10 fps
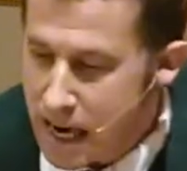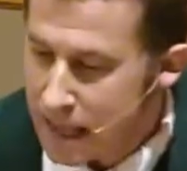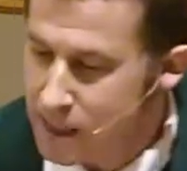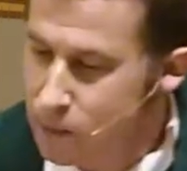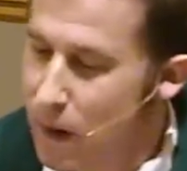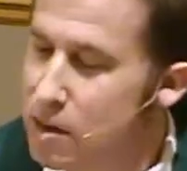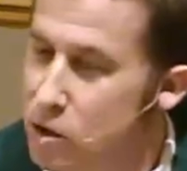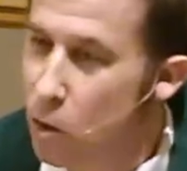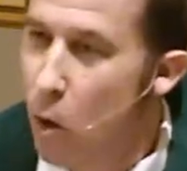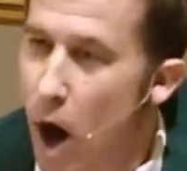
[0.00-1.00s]
in
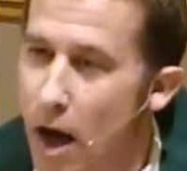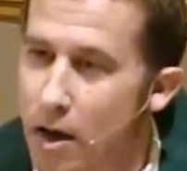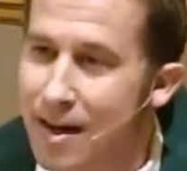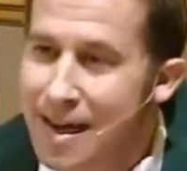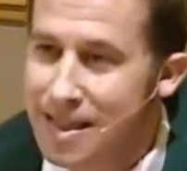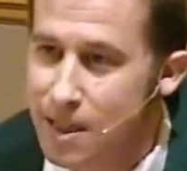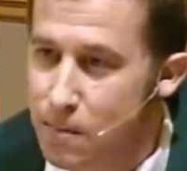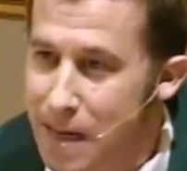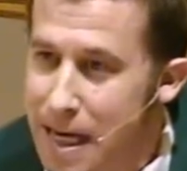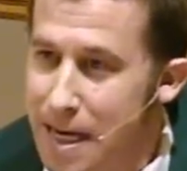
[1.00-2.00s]
special water to
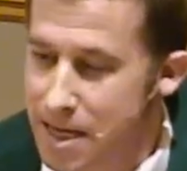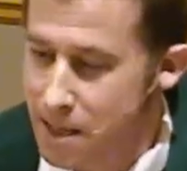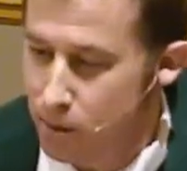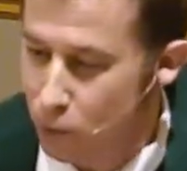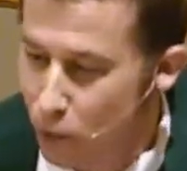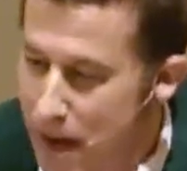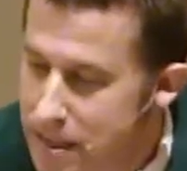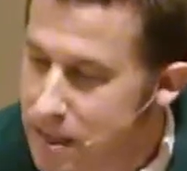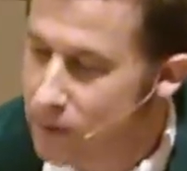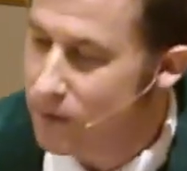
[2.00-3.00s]
be in the
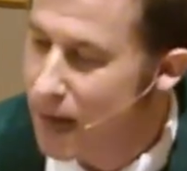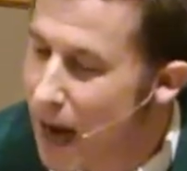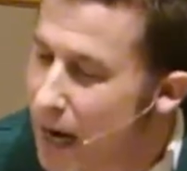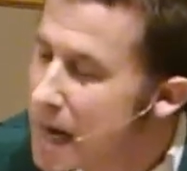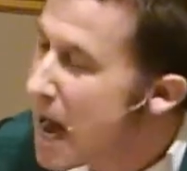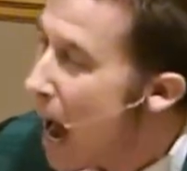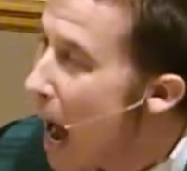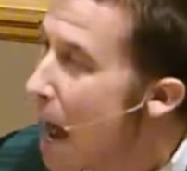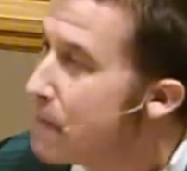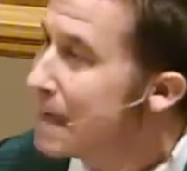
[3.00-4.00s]
presence of God.
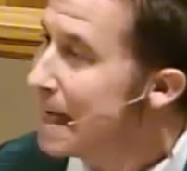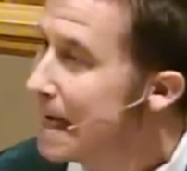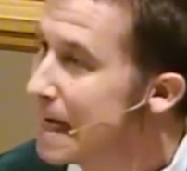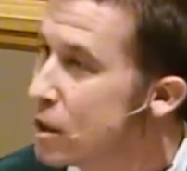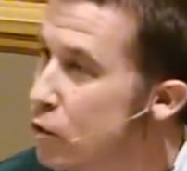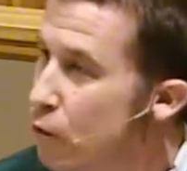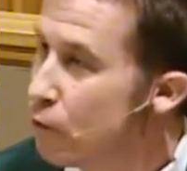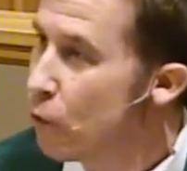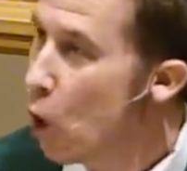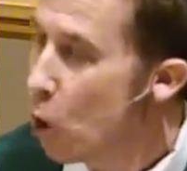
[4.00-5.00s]
I'm leading you
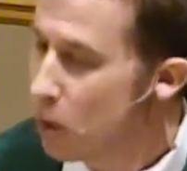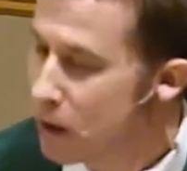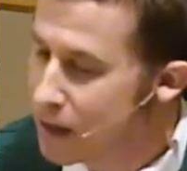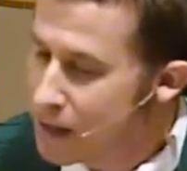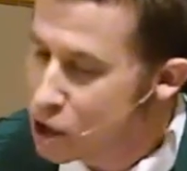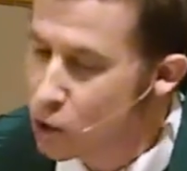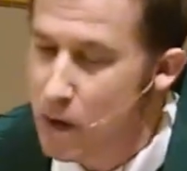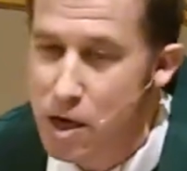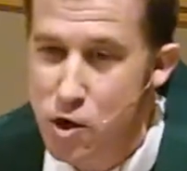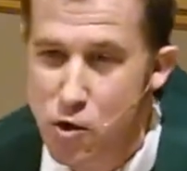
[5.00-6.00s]
forward to
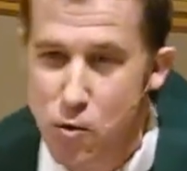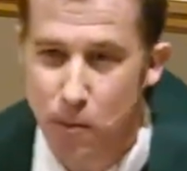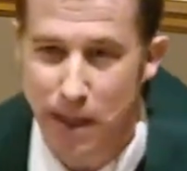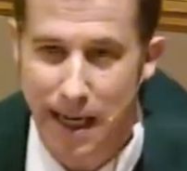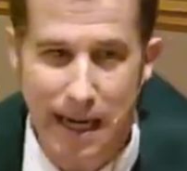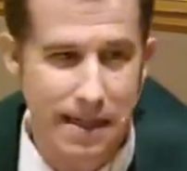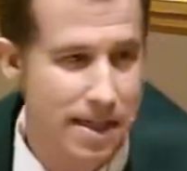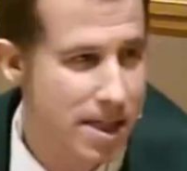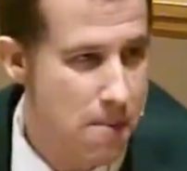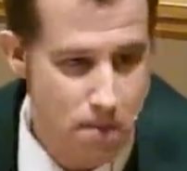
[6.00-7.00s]
a new place,
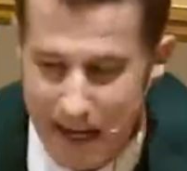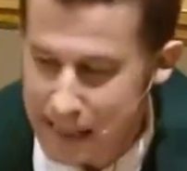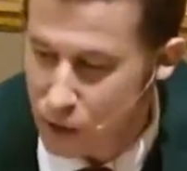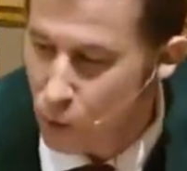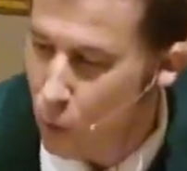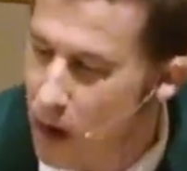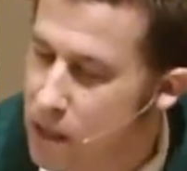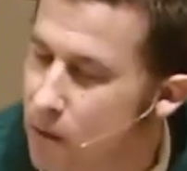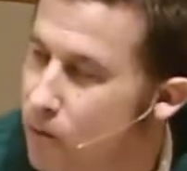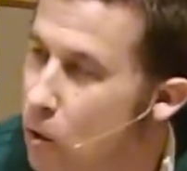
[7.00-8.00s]
someplace
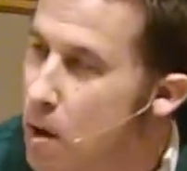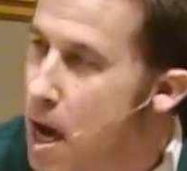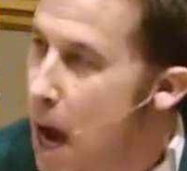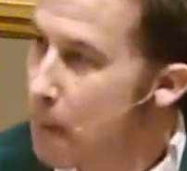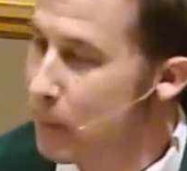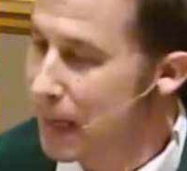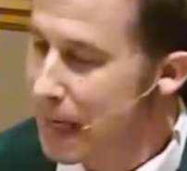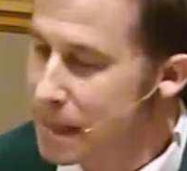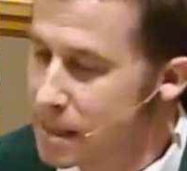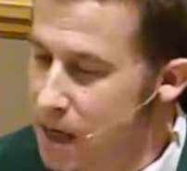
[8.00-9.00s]
wonderful, a
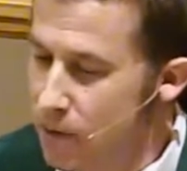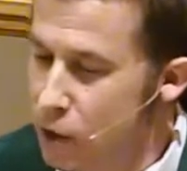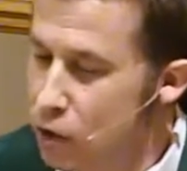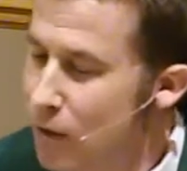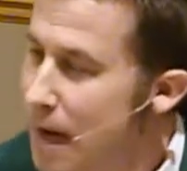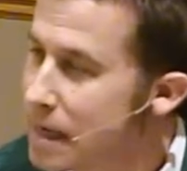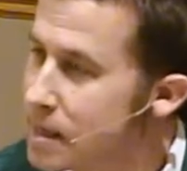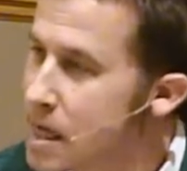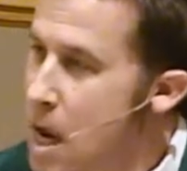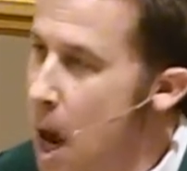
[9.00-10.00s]
place of
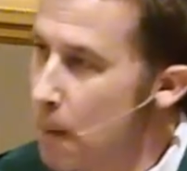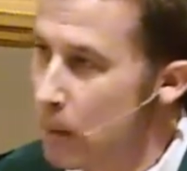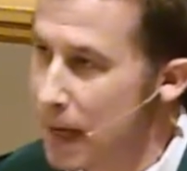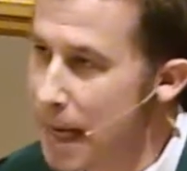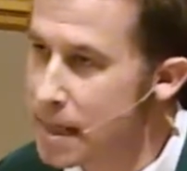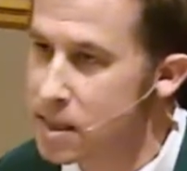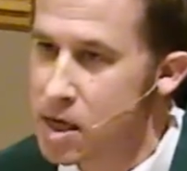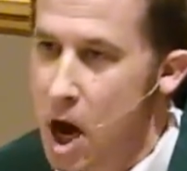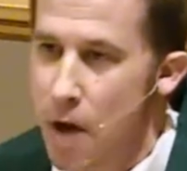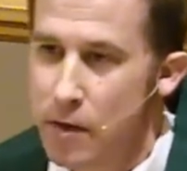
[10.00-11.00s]
grace, a place
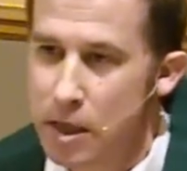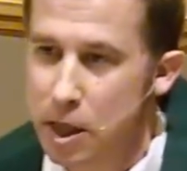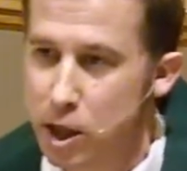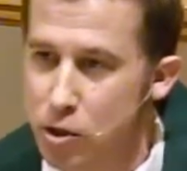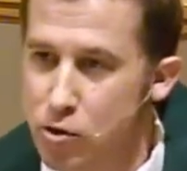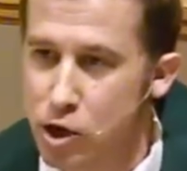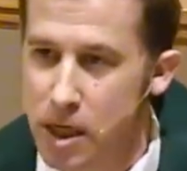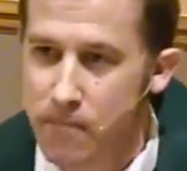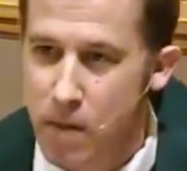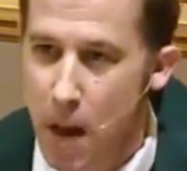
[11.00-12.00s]
of
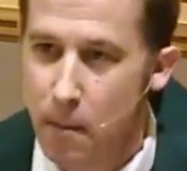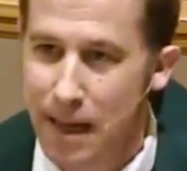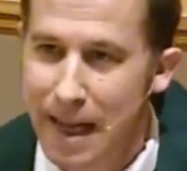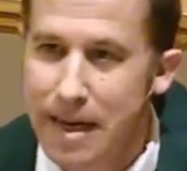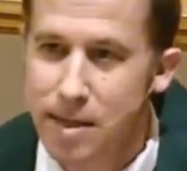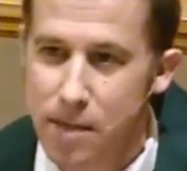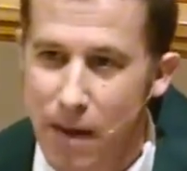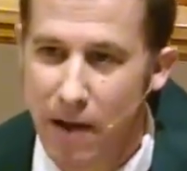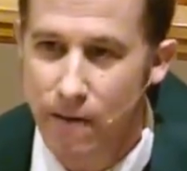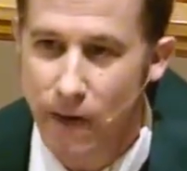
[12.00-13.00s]
inclusion, a place in
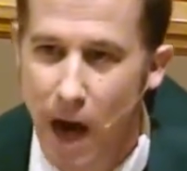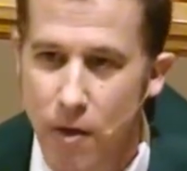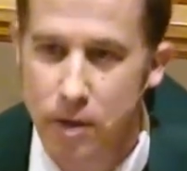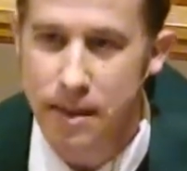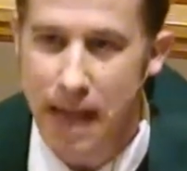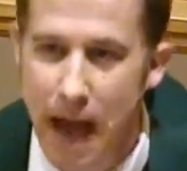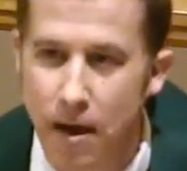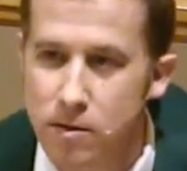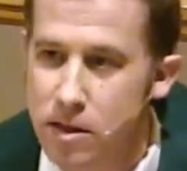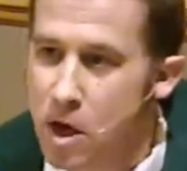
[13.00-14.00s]
my Father's
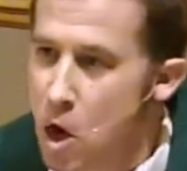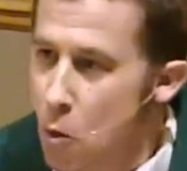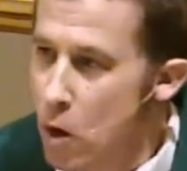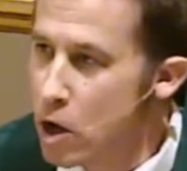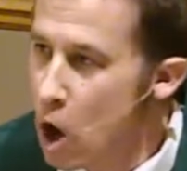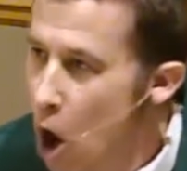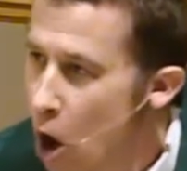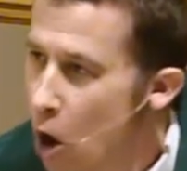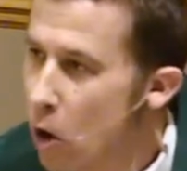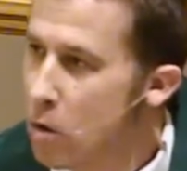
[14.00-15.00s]
house where
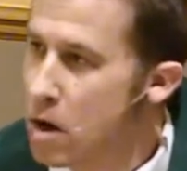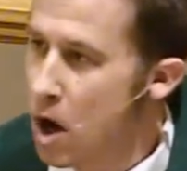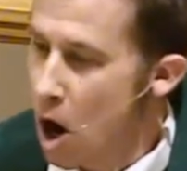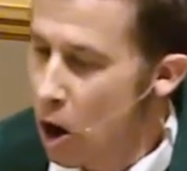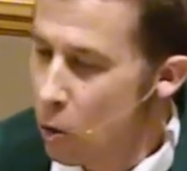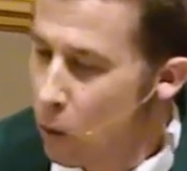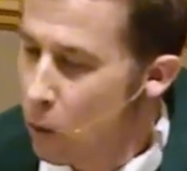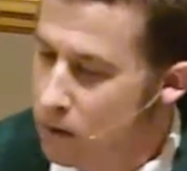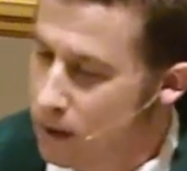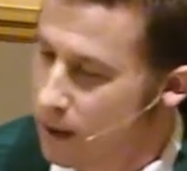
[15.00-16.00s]
all are
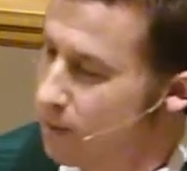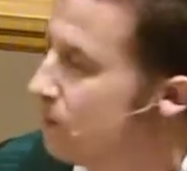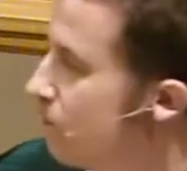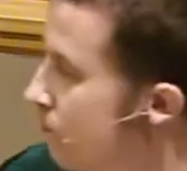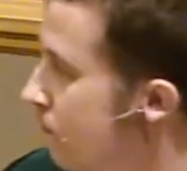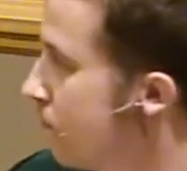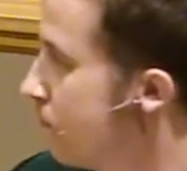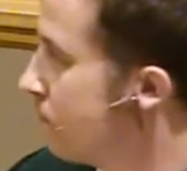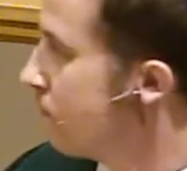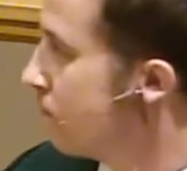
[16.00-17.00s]
welcome.
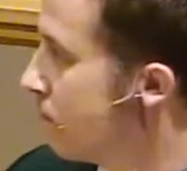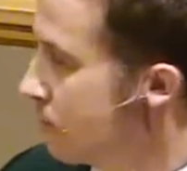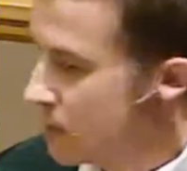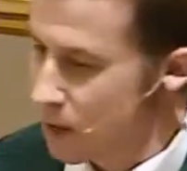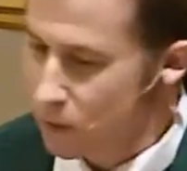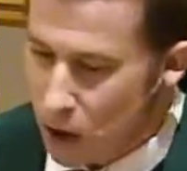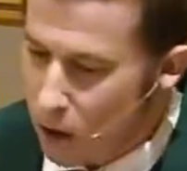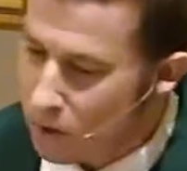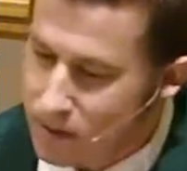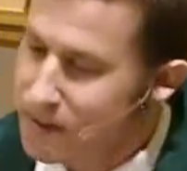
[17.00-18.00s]

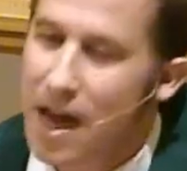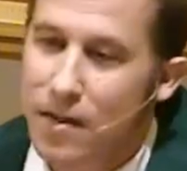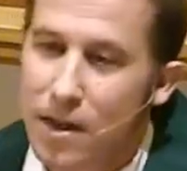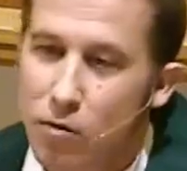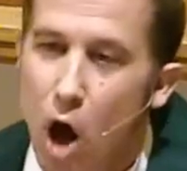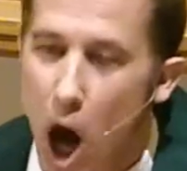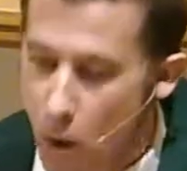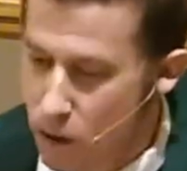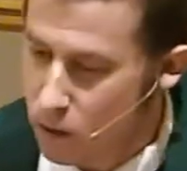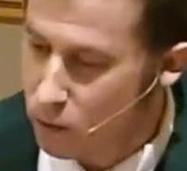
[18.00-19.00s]
Roads, nothing
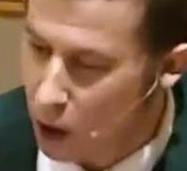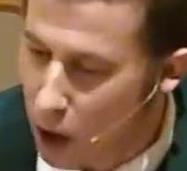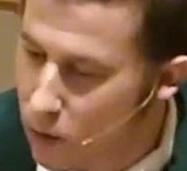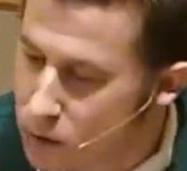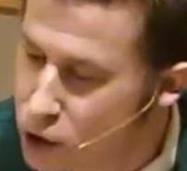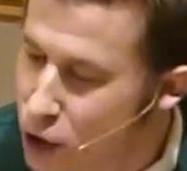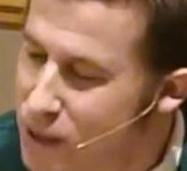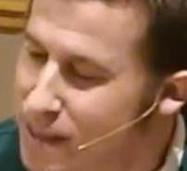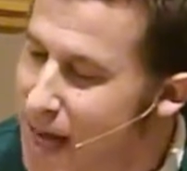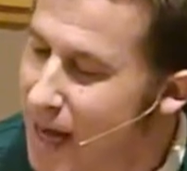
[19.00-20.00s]
wrong with roads. You're
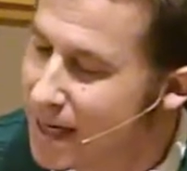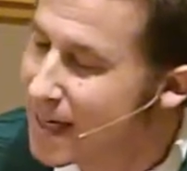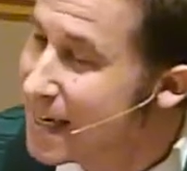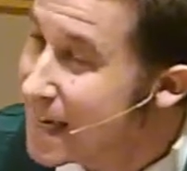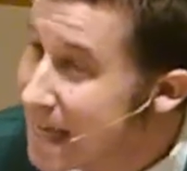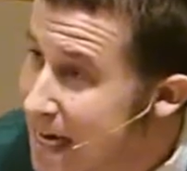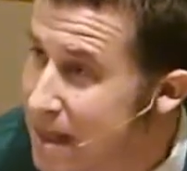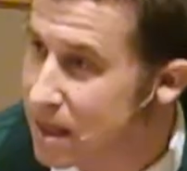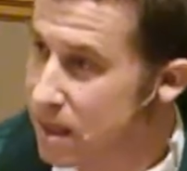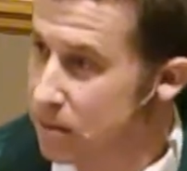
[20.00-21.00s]
just not going to
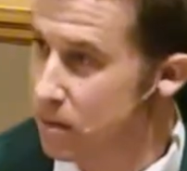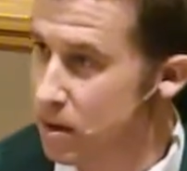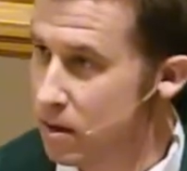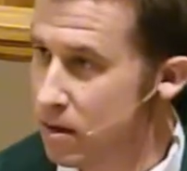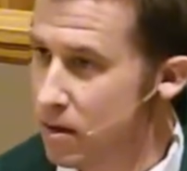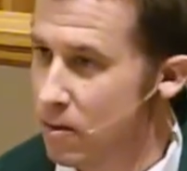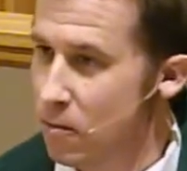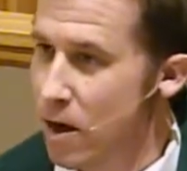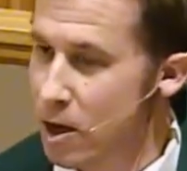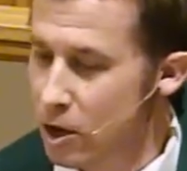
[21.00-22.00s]
need them
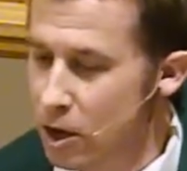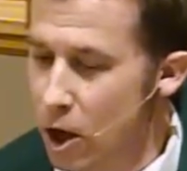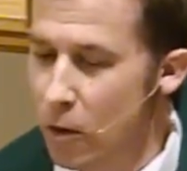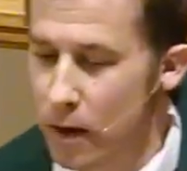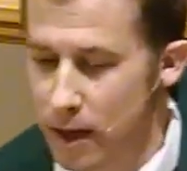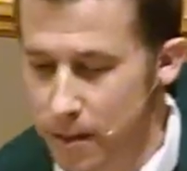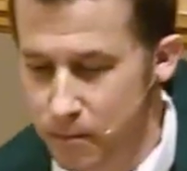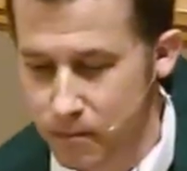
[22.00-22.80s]
where you're going.